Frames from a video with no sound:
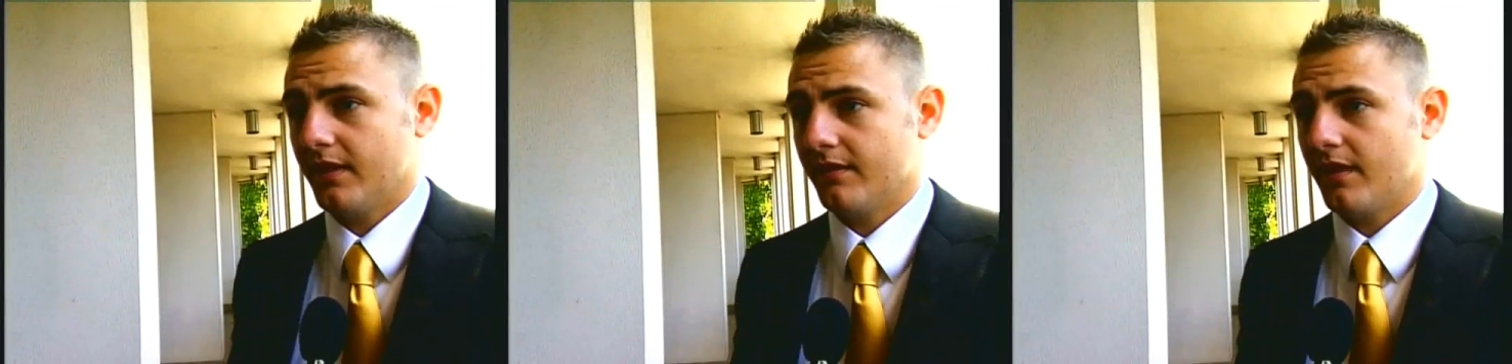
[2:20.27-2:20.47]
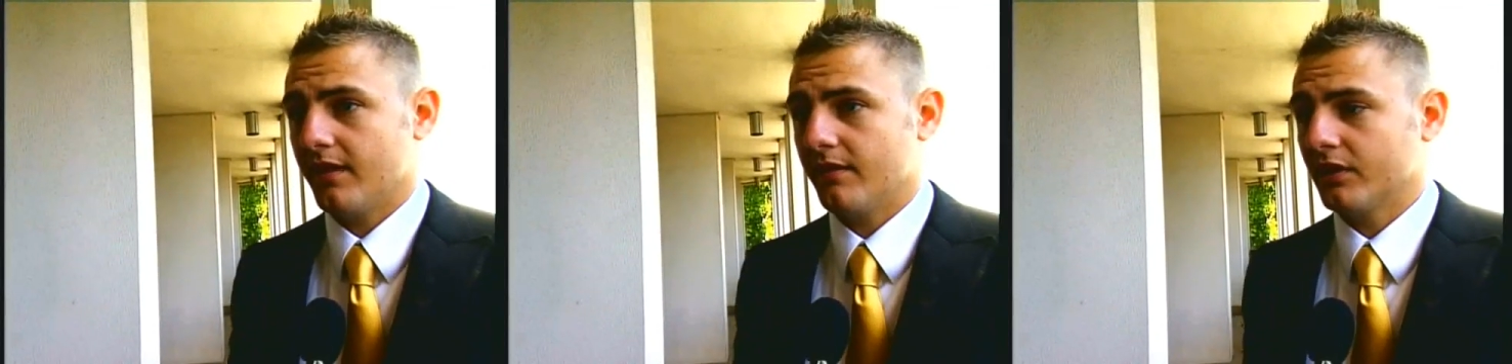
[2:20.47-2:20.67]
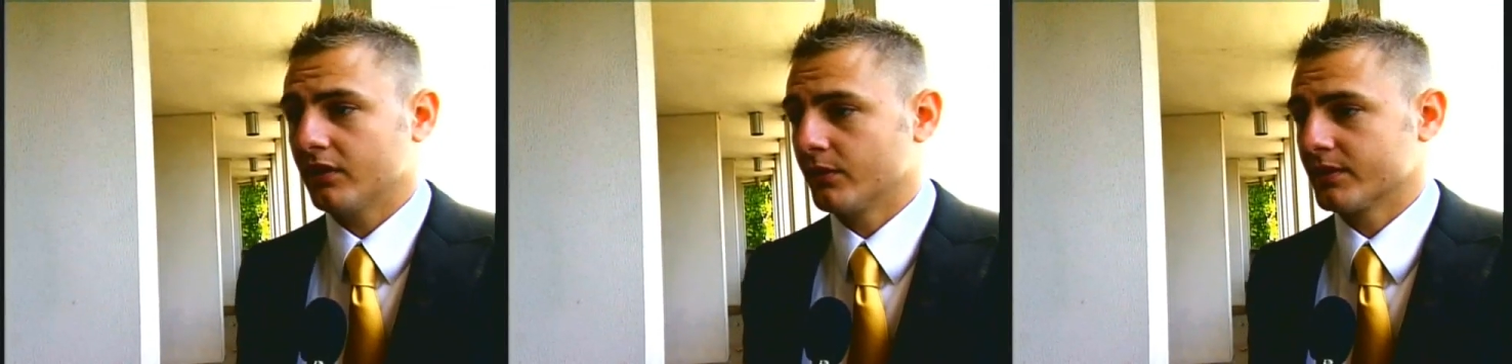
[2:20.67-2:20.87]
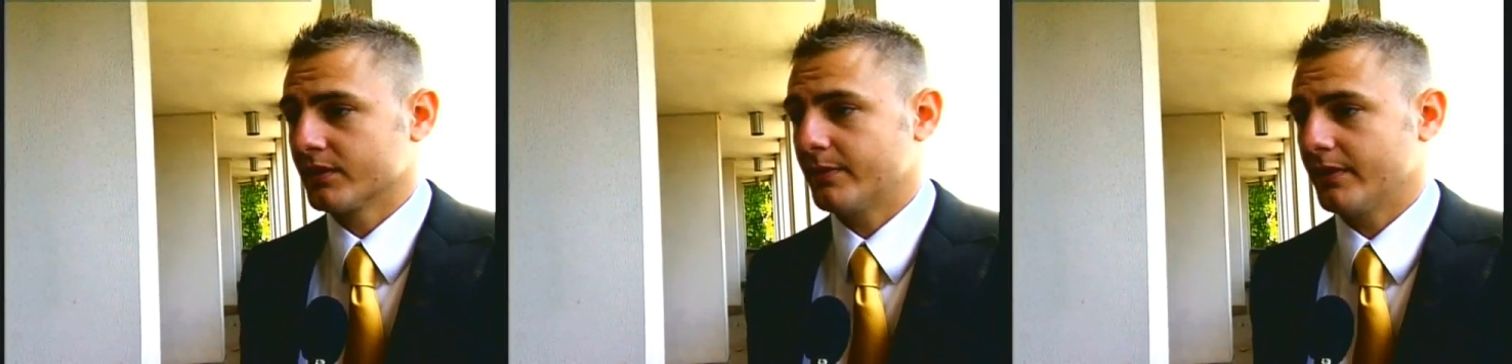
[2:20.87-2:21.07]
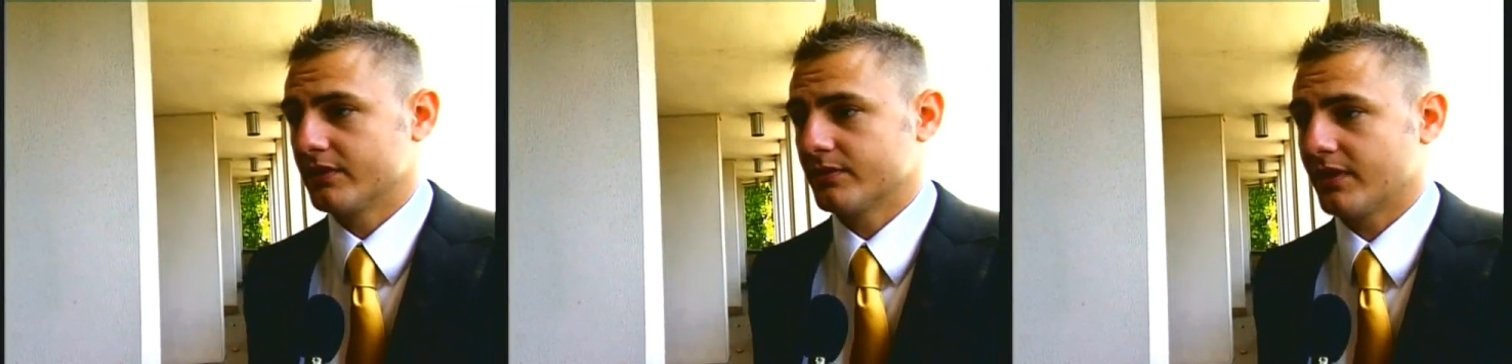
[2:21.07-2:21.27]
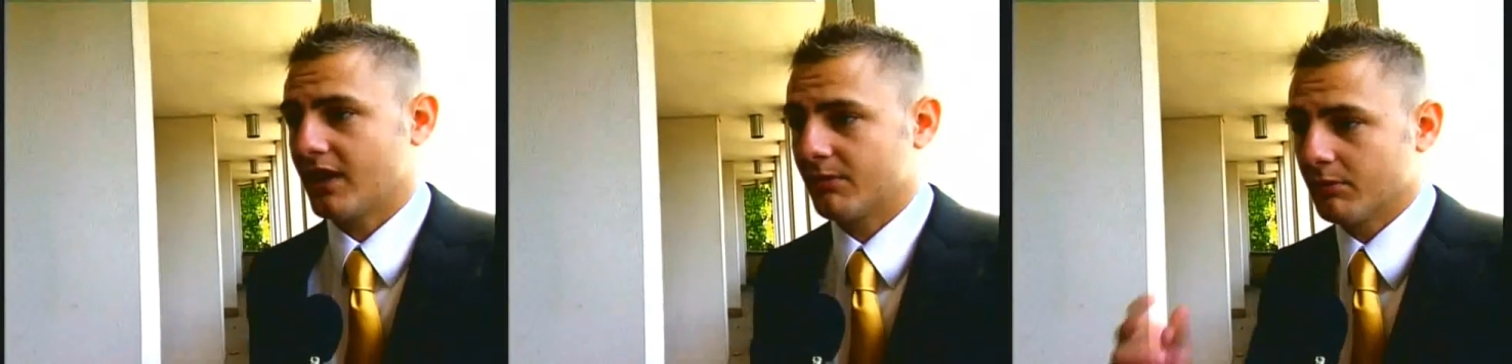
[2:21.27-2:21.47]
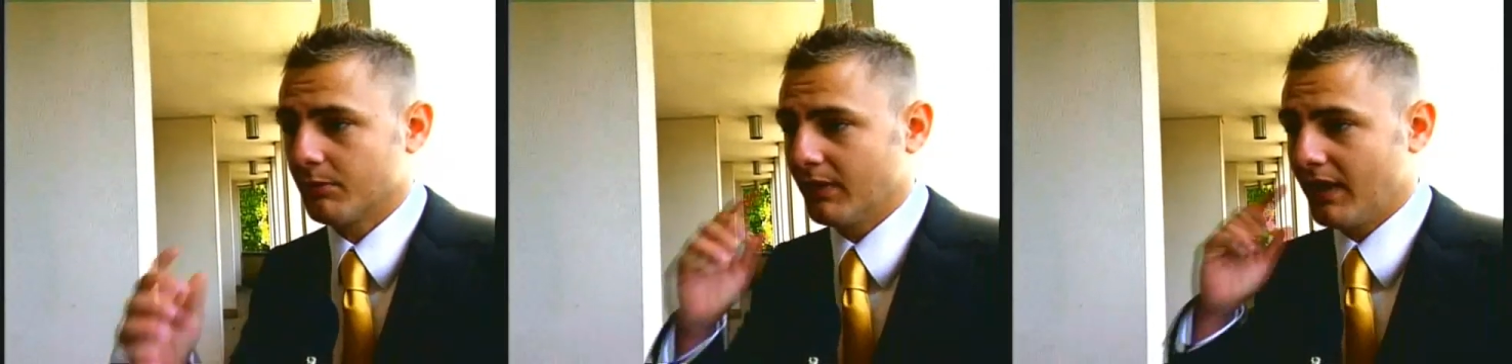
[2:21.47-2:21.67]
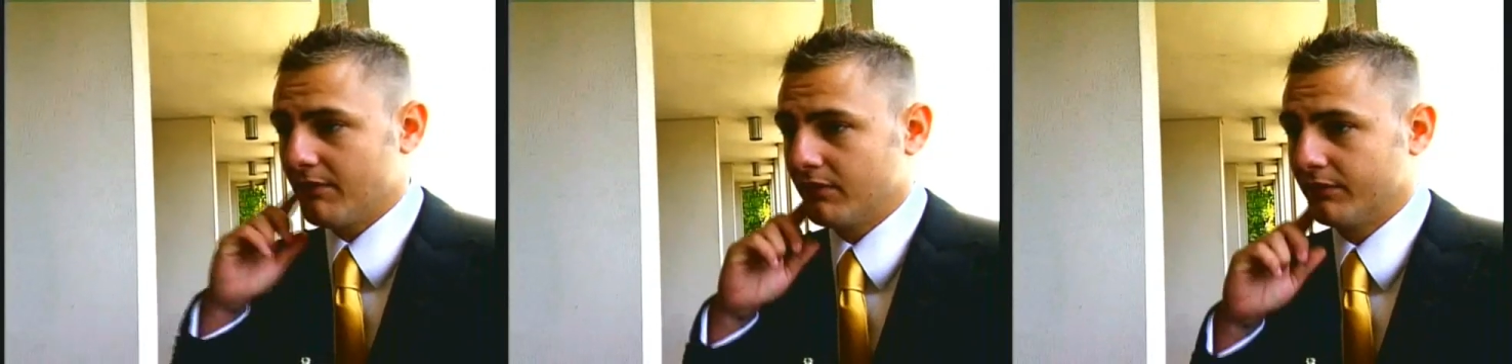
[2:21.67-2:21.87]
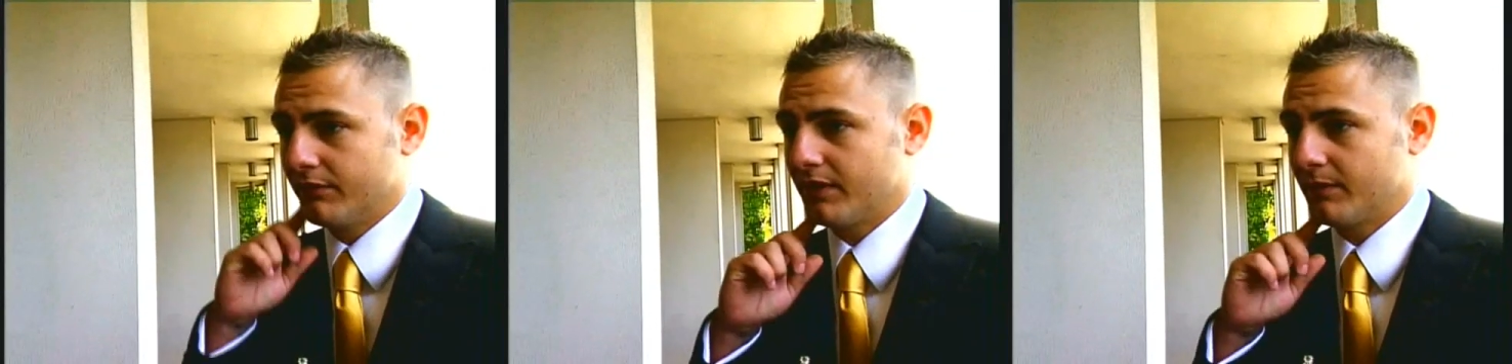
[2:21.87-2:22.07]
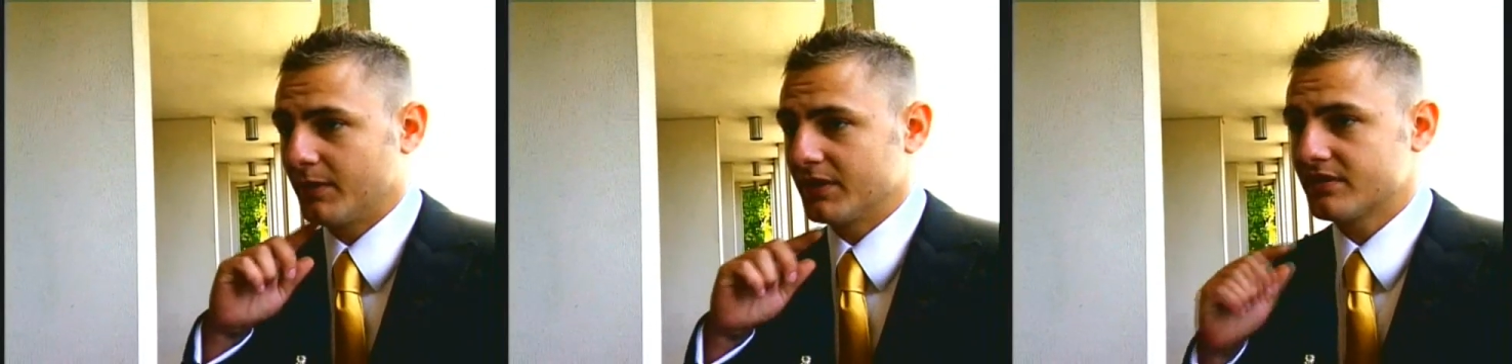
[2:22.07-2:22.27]
I've had no experience with the Army Benevolent
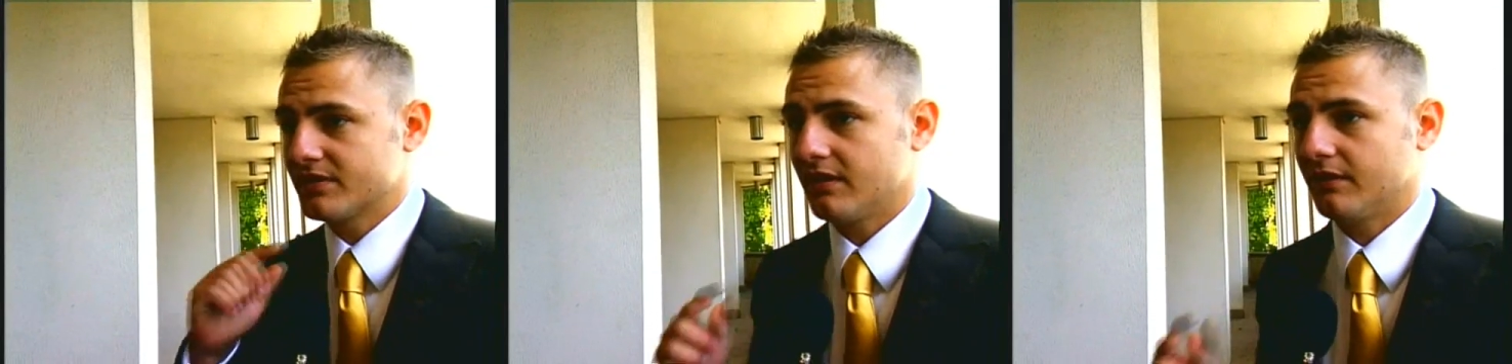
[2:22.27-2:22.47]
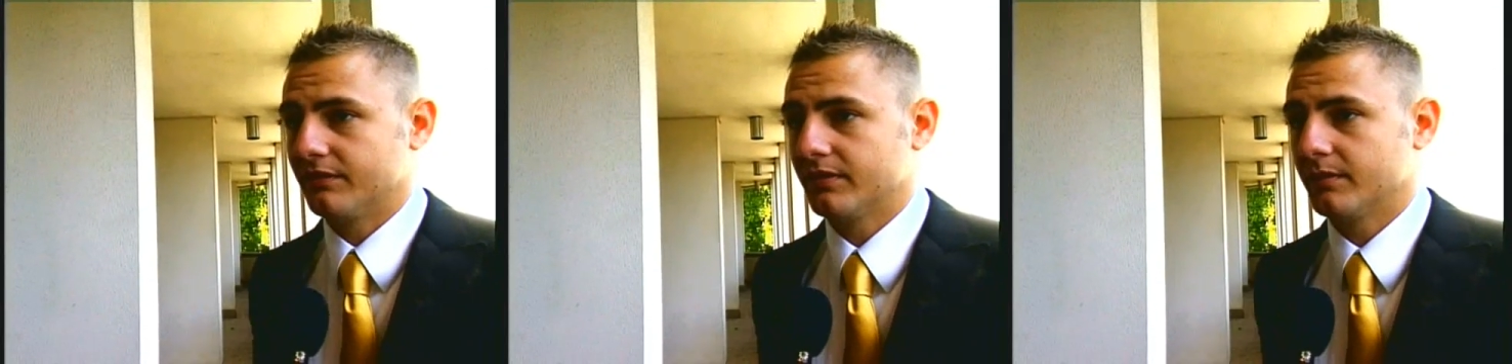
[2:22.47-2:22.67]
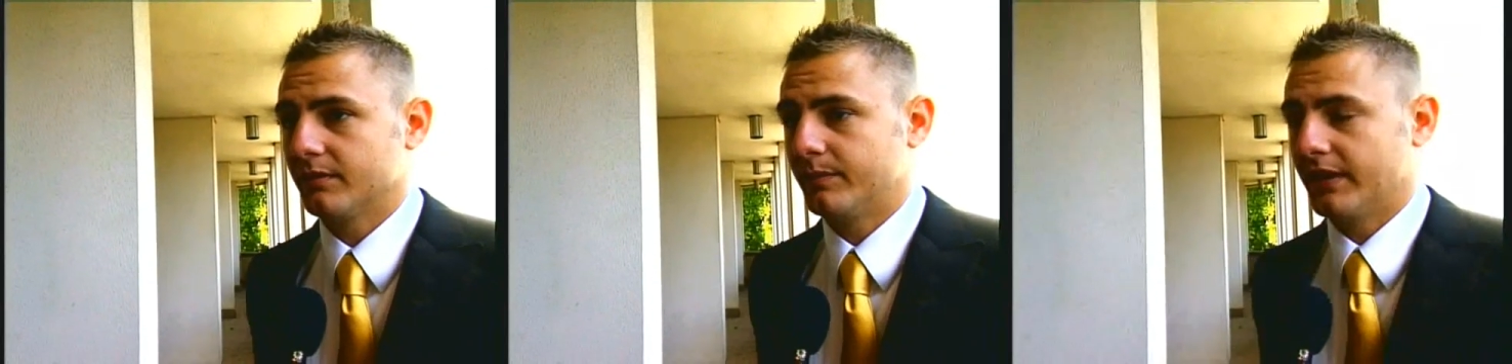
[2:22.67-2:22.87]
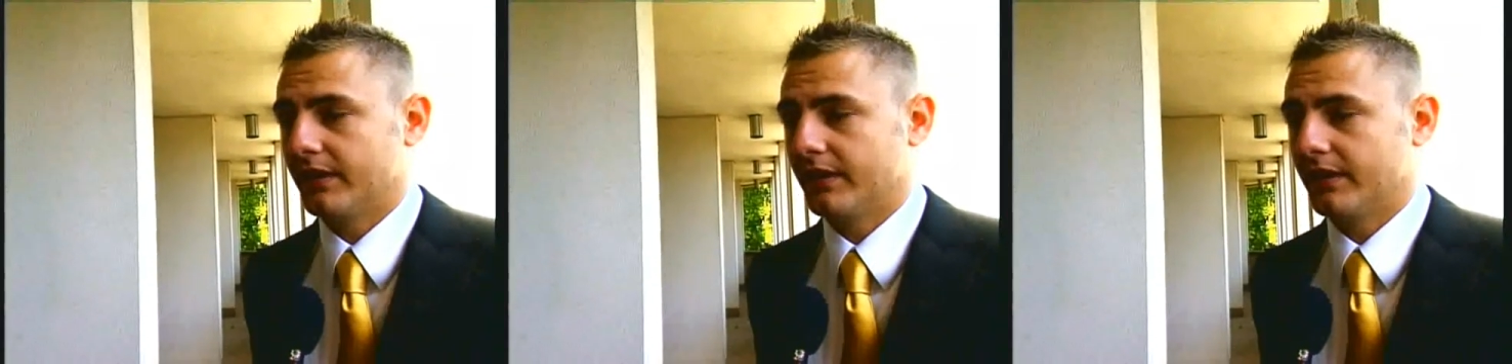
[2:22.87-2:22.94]
Fund myself,